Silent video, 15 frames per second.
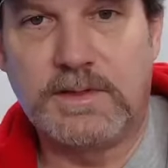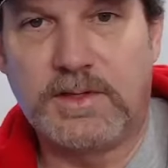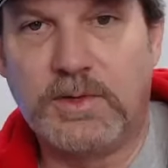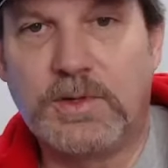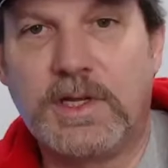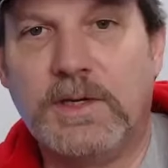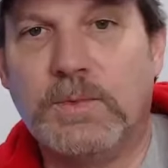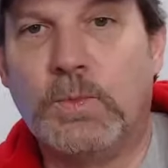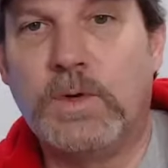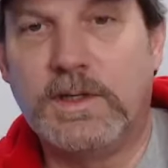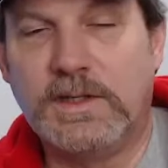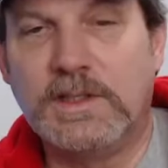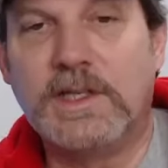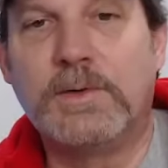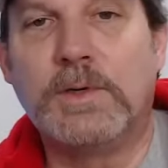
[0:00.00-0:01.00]
You can
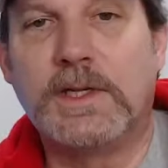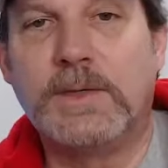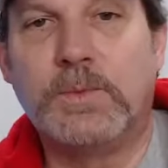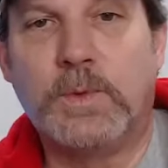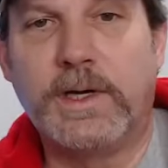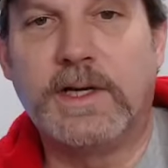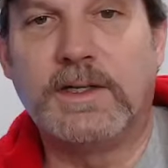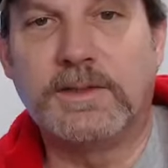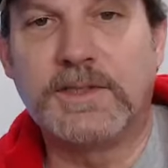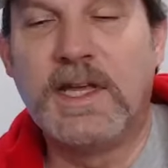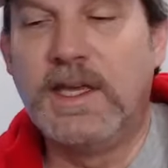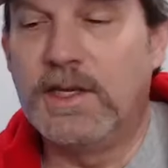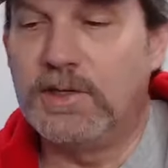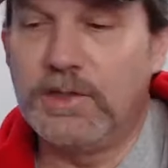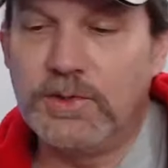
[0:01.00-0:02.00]
literally weld.
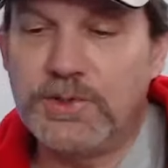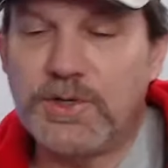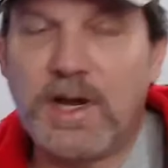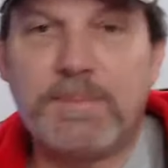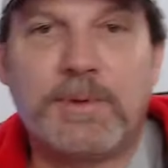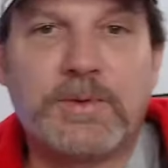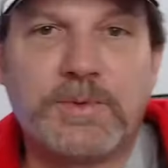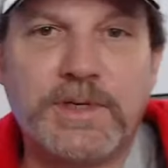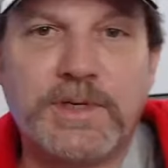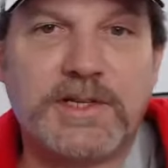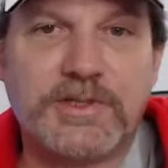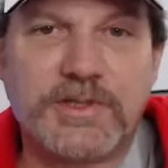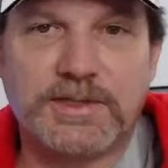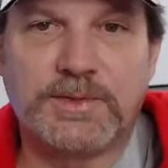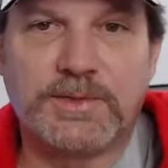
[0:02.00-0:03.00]
You drop a
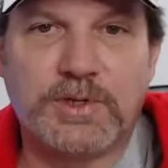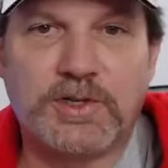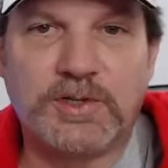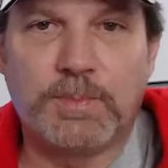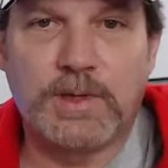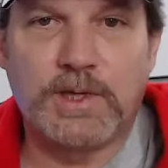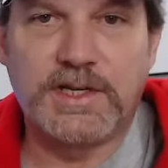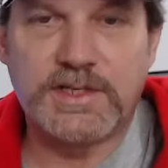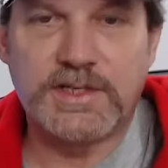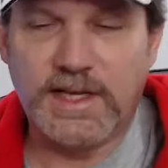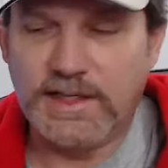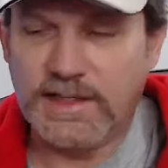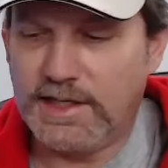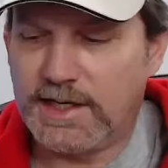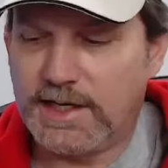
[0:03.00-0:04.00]
wrench in the wrong place
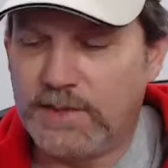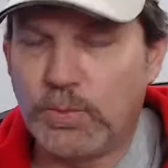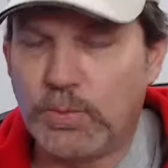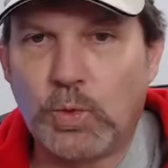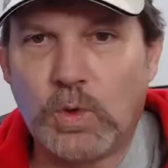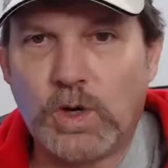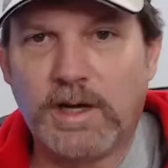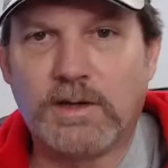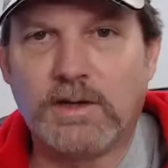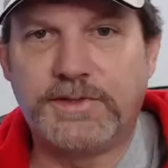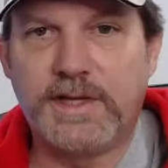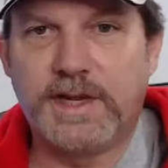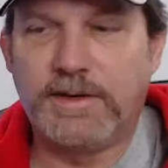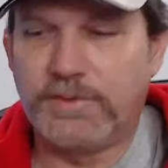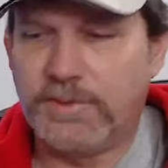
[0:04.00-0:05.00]
and it can weld
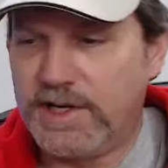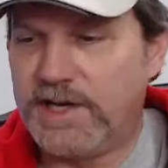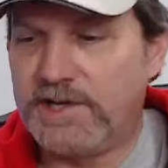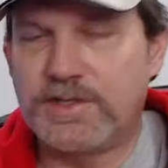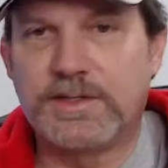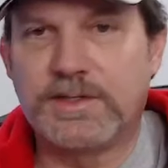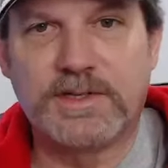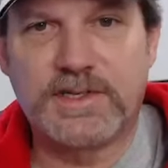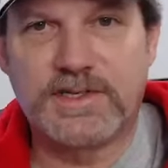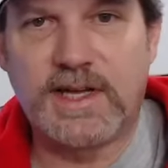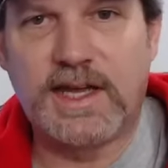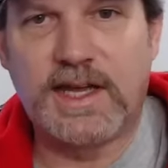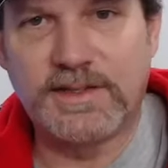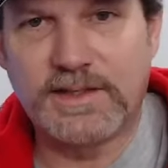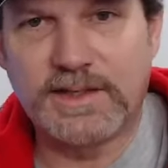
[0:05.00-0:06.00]
that wrench to the
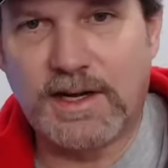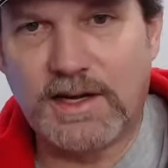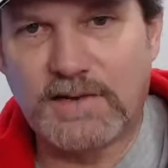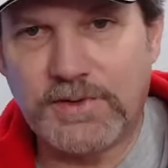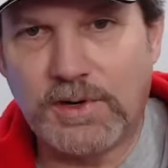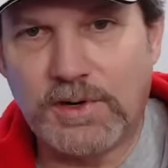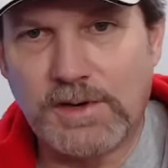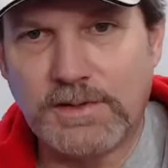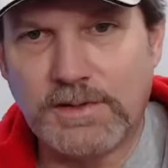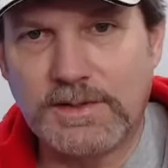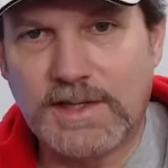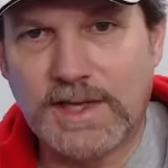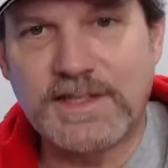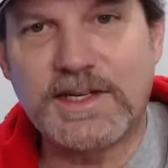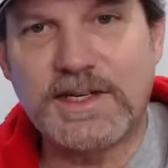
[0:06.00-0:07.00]
side of the golf cart.
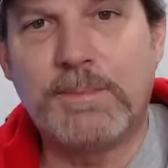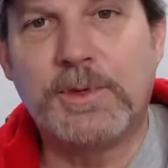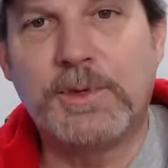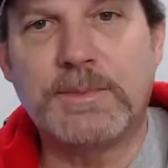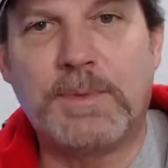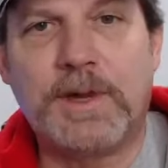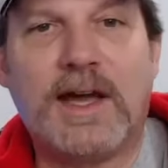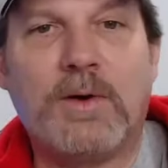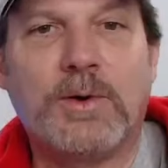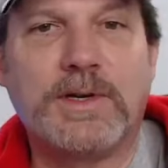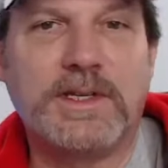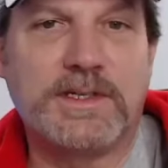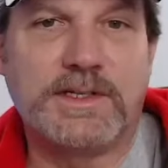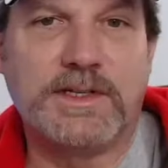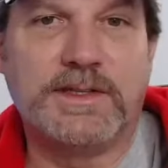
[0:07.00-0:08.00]
That's how much
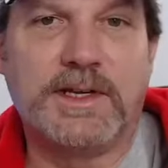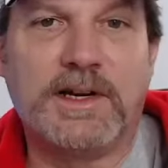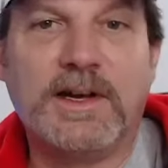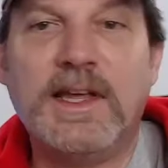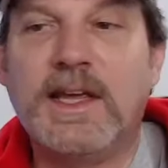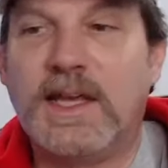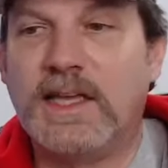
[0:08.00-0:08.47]
power is in there.